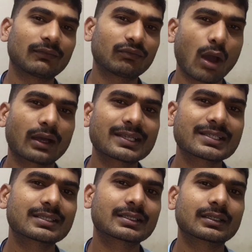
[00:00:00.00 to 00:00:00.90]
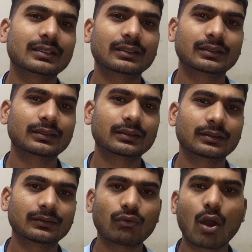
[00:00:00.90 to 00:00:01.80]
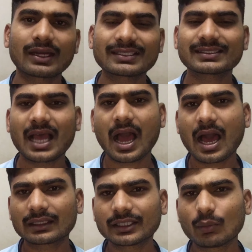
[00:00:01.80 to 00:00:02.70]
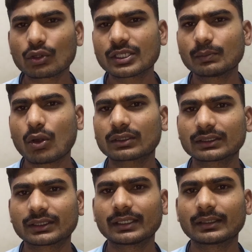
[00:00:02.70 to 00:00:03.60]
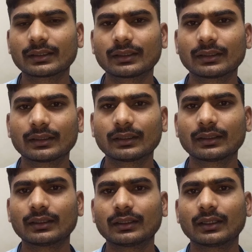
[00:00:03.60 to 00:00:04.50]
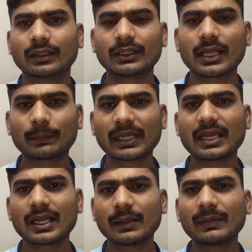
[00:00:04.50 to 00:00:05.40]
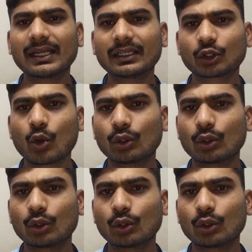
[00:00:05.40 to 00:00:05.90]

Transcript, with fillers: The forest, forests are the most important thing. They play an imminent